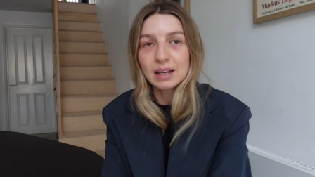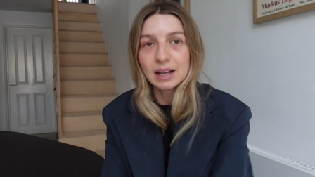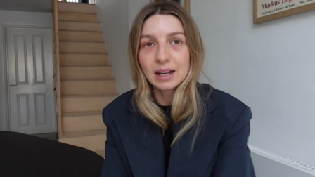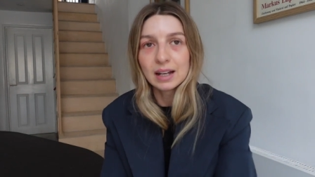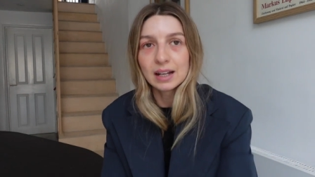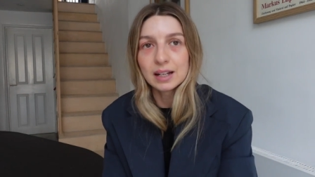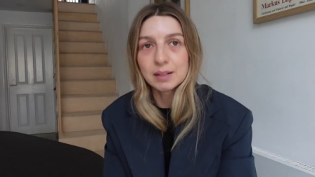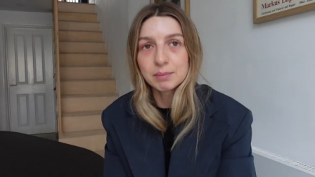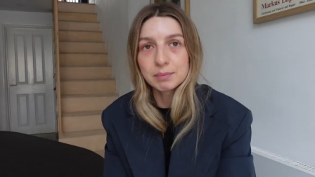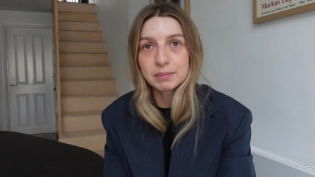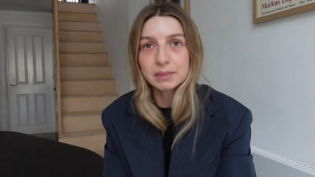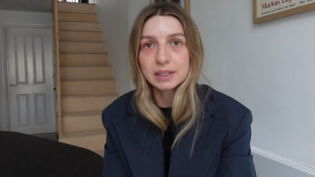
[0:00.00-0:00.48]

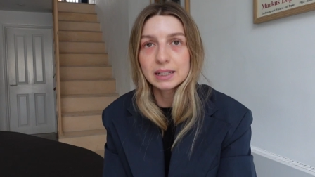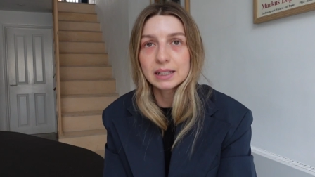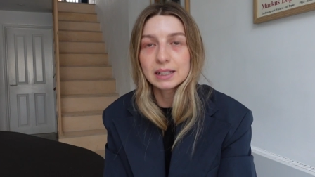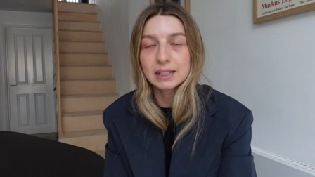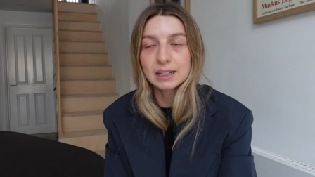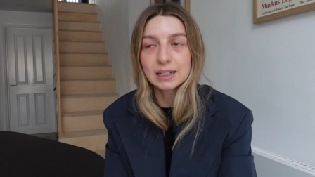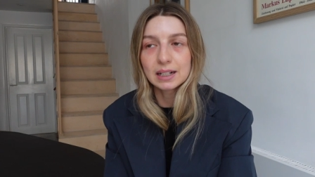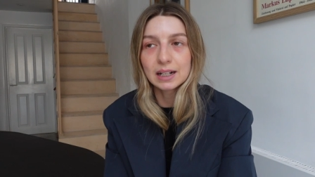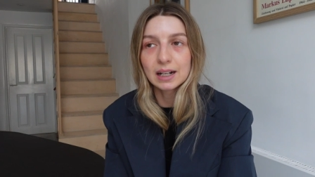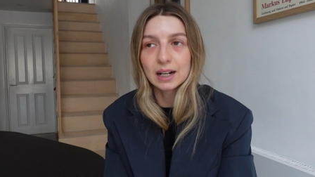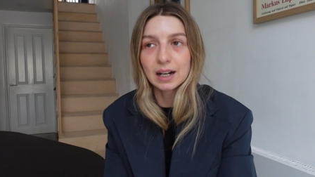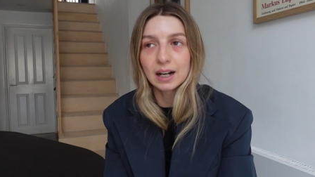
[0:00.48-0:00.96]
Um,
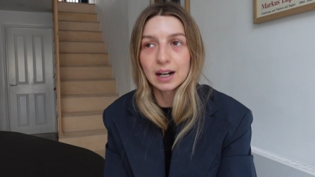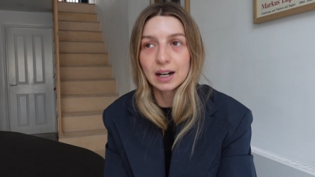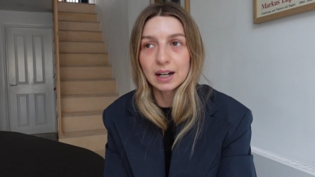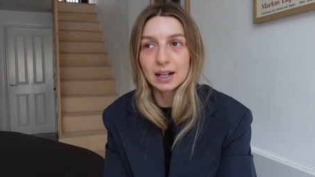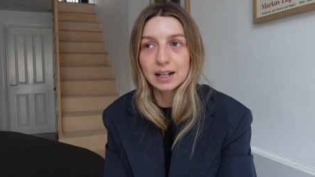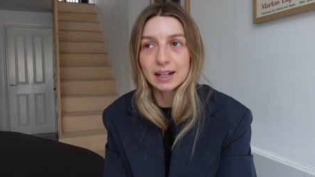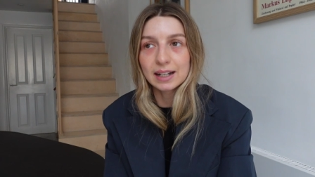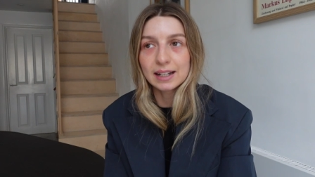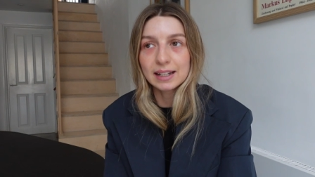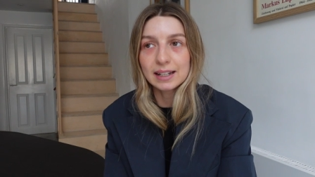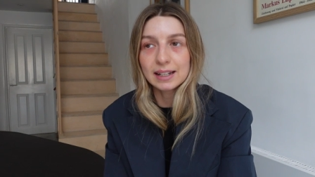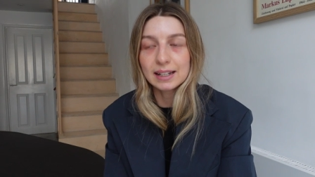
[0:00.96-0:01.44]

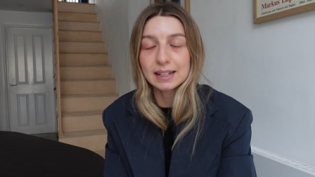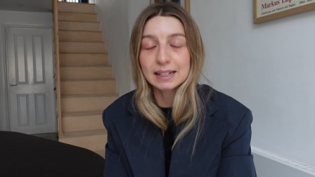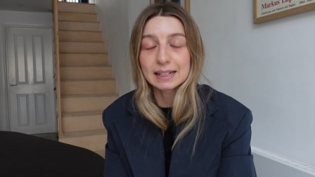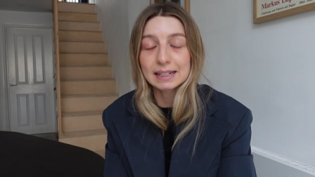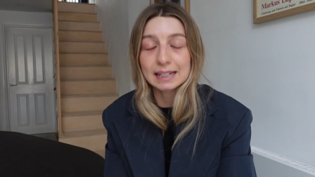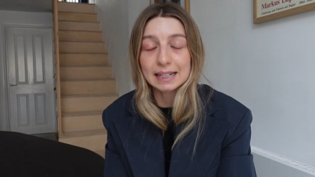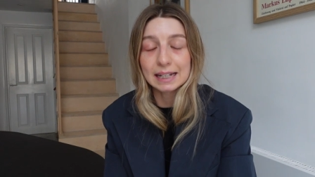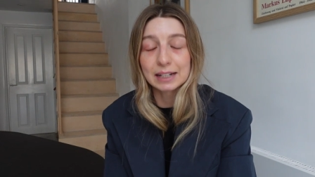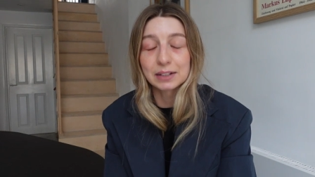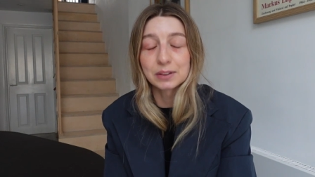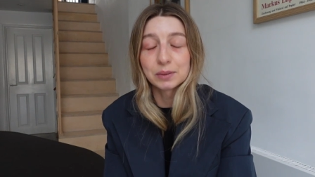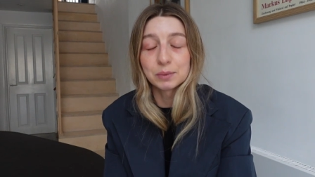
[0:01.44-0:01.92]
I
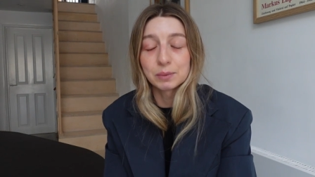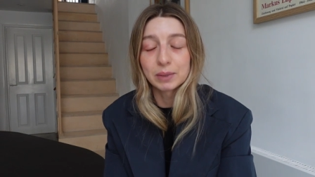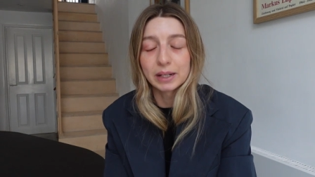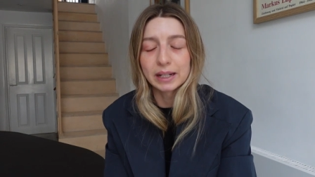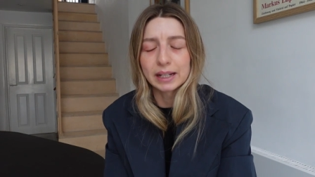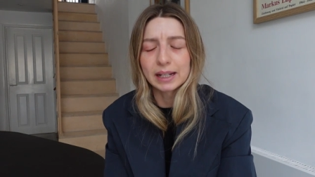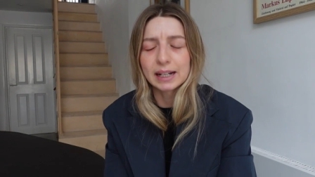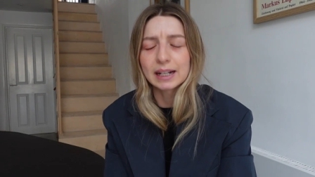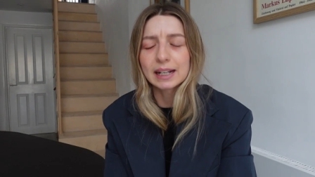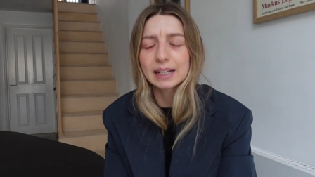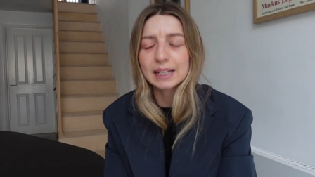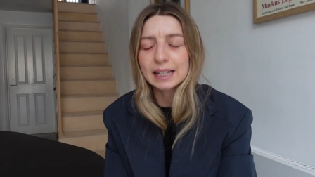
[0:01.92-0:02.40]
cannot
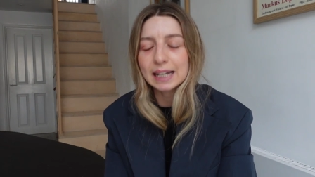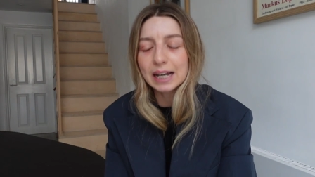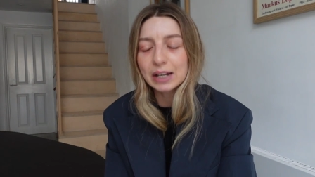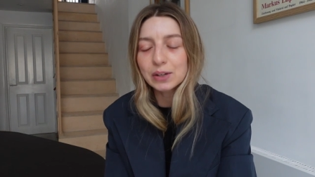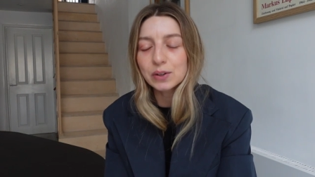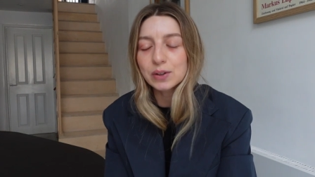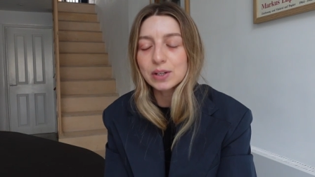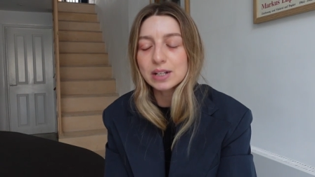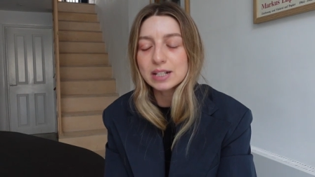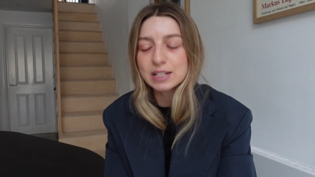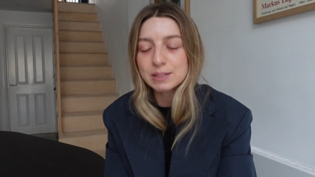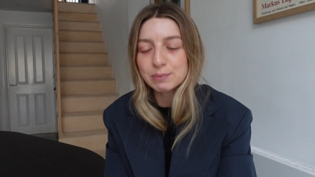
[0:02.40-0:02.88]
wait and I
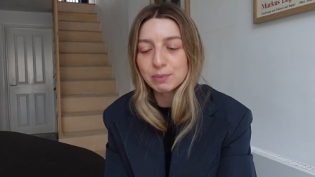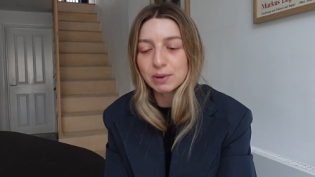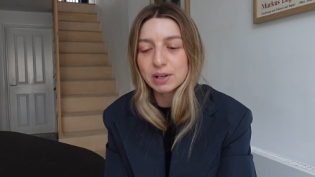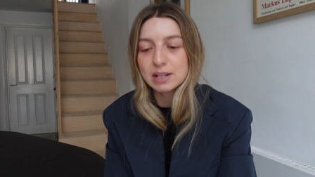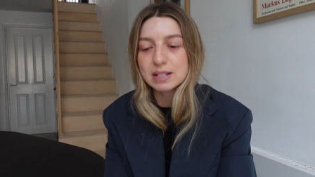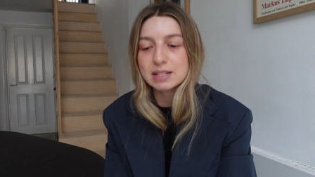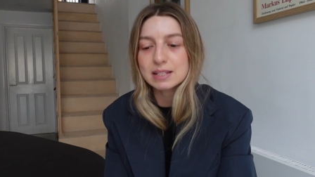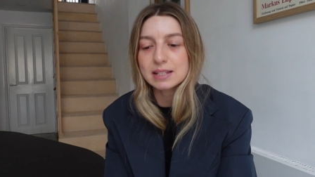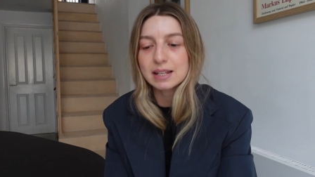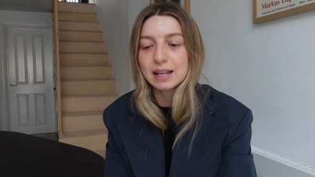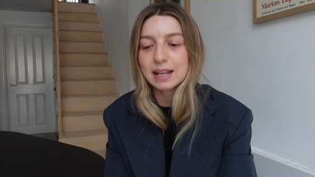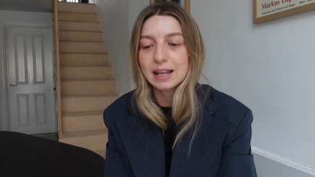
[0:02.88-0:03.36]
cannot
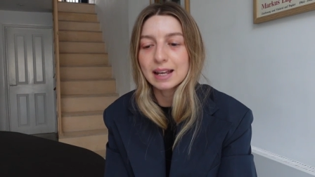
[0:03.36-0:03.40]
express